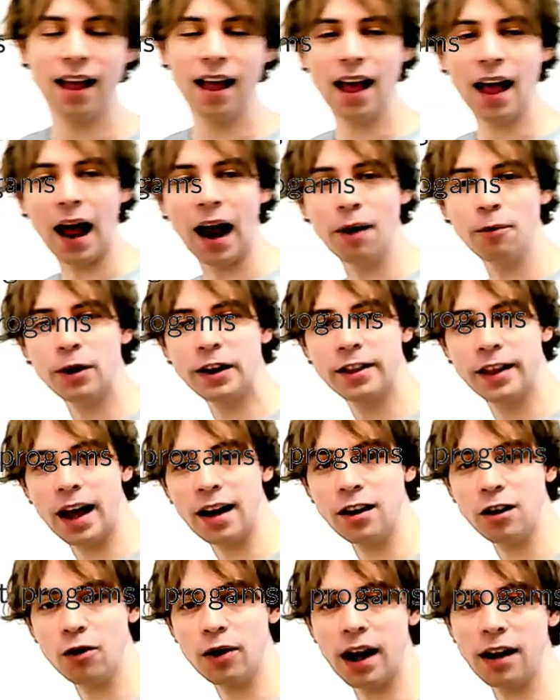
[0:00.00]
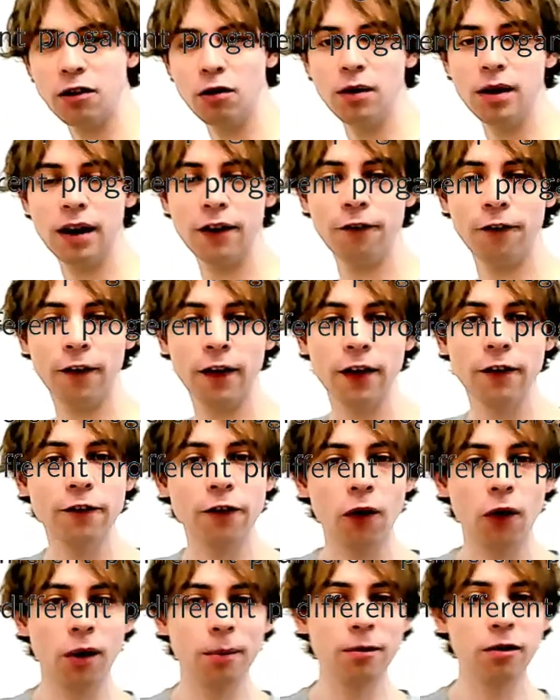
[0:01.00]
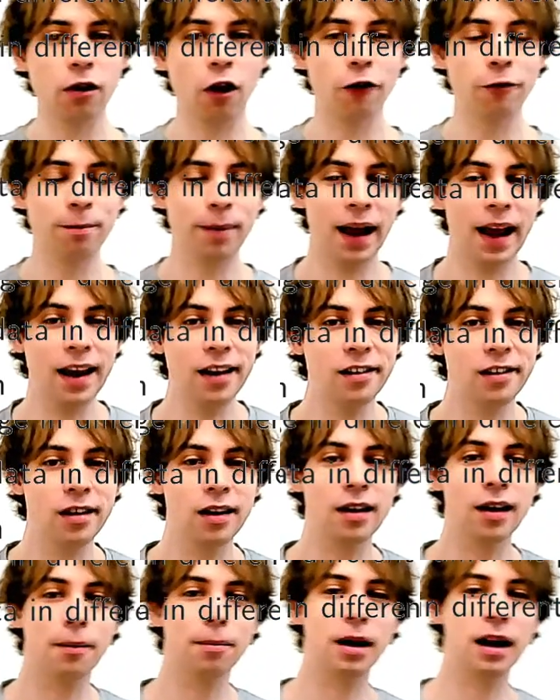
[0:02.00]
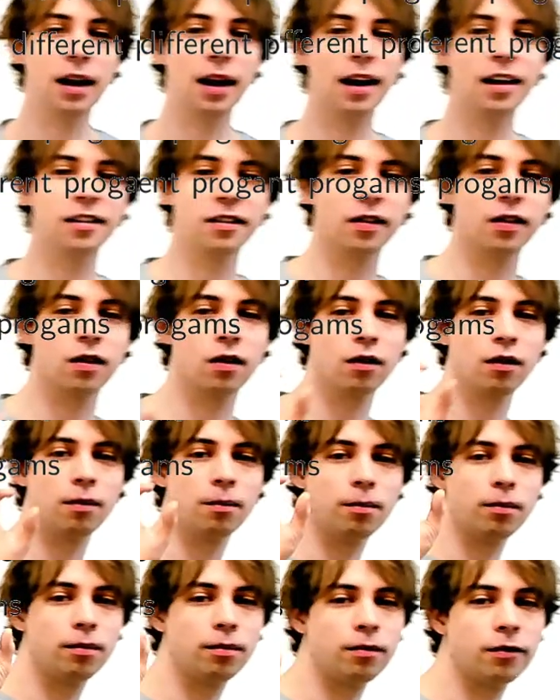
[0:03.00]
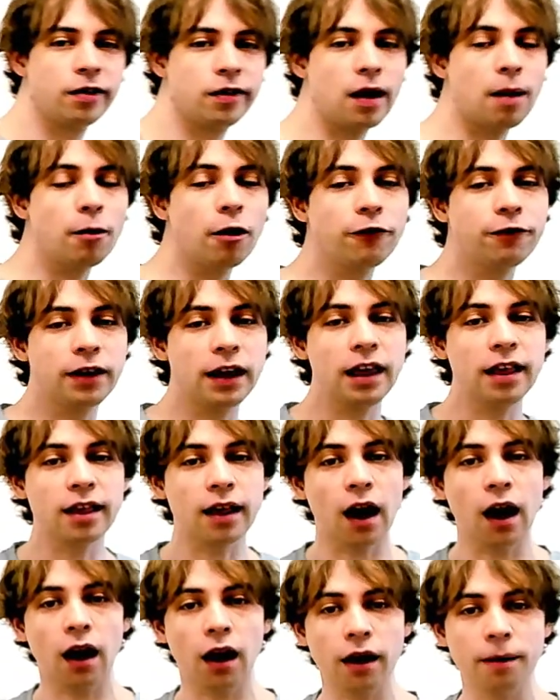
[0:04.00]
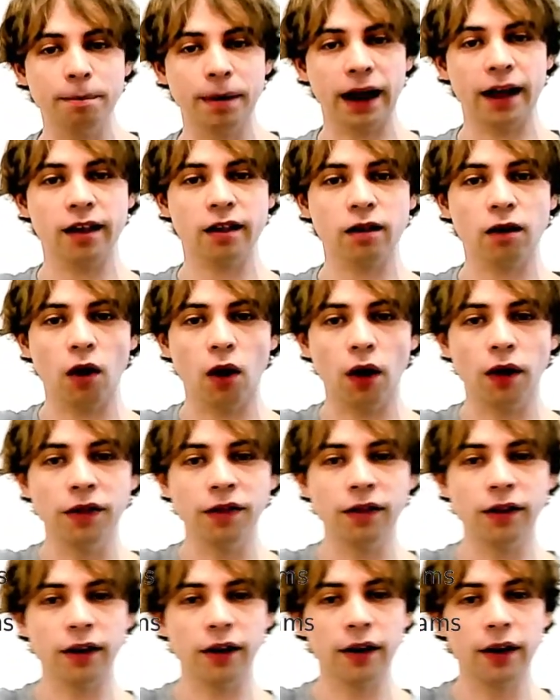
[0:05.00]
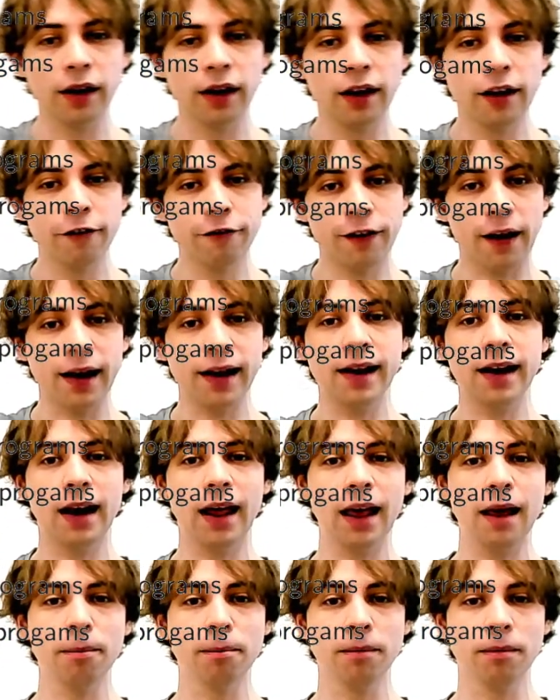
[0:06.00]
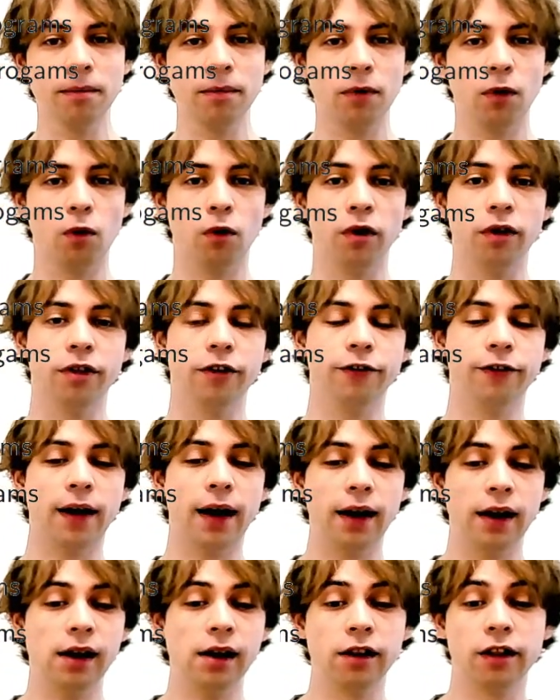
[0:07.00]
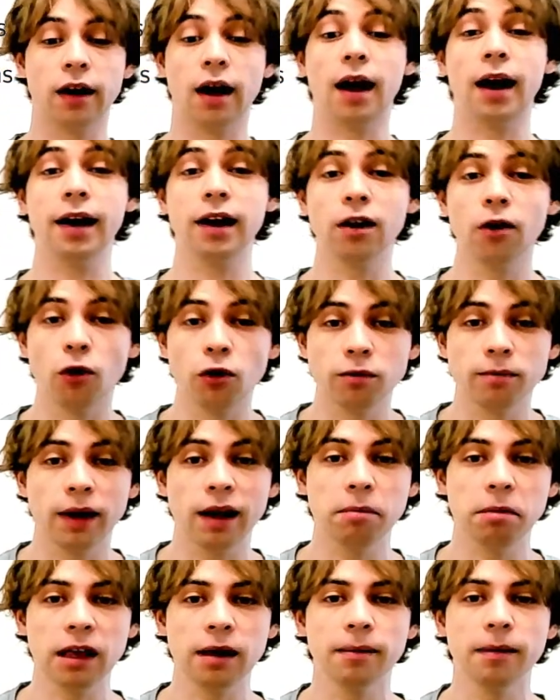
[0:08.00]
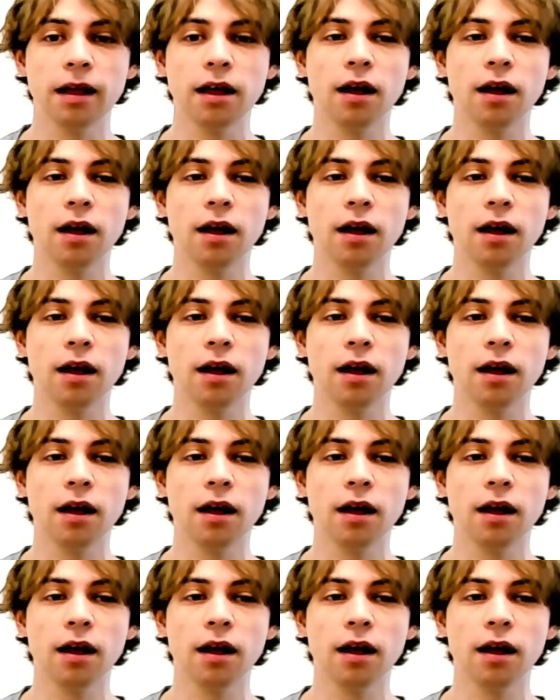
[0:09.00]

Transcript: And with that, you get to different forms of page deduplications. Some of these are based on the file name or the file, the inode maybe.